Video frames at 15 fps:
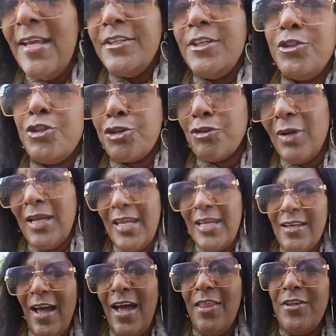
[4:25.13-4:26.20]
To
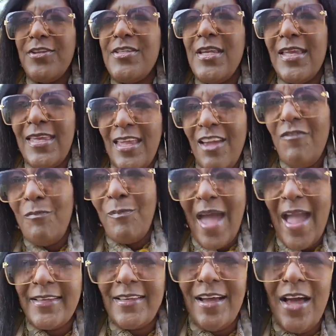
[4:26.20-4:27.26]
train others, to give
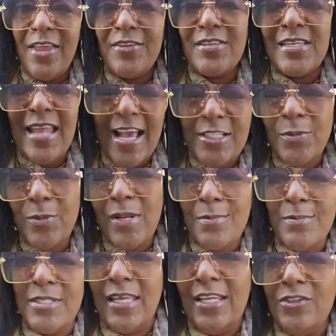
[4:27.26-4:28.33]
back to others. And that's what I'm
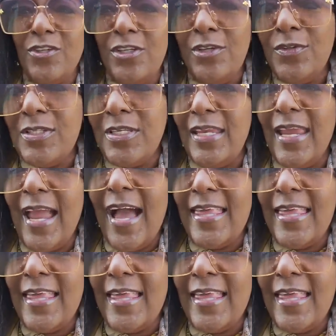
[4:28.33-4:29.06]
saying to you today.